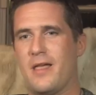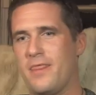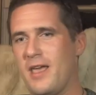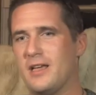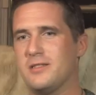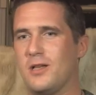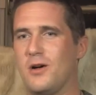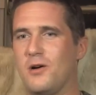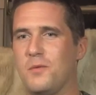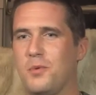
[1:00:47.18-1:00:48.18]
And that's the
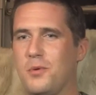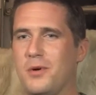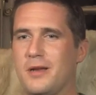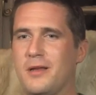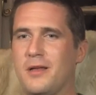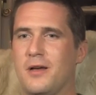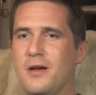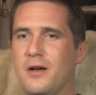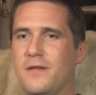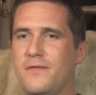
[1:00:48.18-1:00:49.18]
whole point
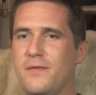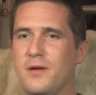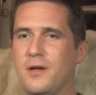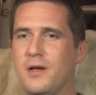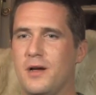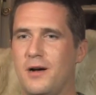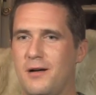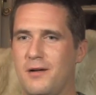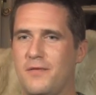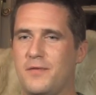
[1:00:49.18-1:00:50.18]
of
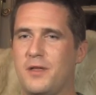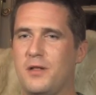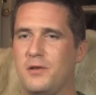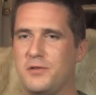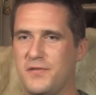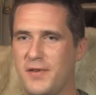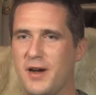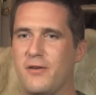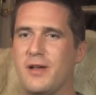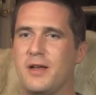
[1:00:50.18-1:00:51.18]
of the
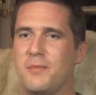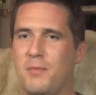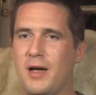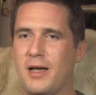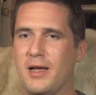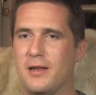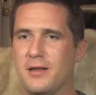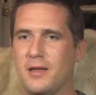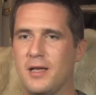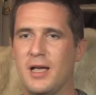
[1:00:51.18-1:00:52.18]
Luciferian
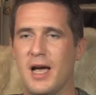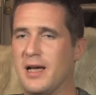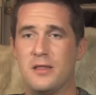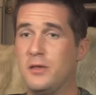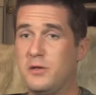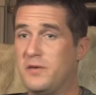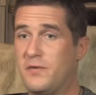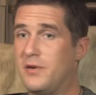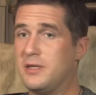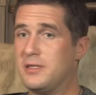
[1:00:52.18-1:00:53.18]
mind. And
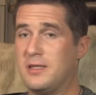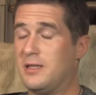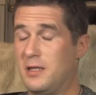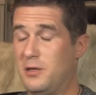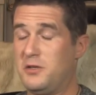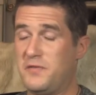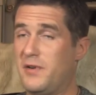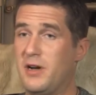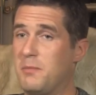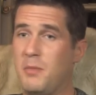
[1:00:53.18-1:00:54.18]
Lucifer is the
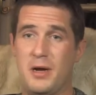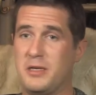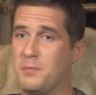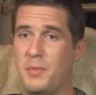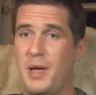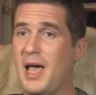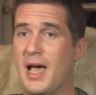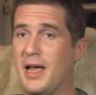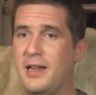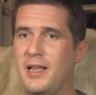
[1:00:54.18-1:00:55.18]
Luciferian mind isn't
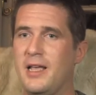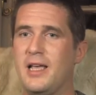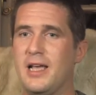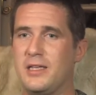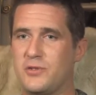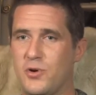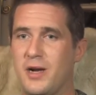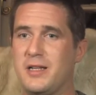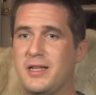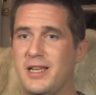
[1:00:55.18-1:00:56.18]
bad, it's
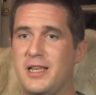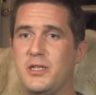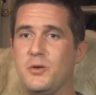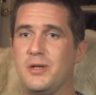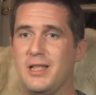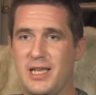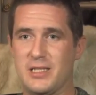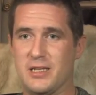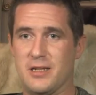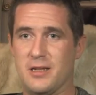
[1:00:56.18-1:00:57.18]
trying to teach you a
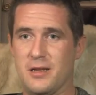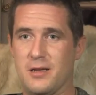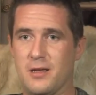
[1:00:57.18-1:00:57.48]
lesson.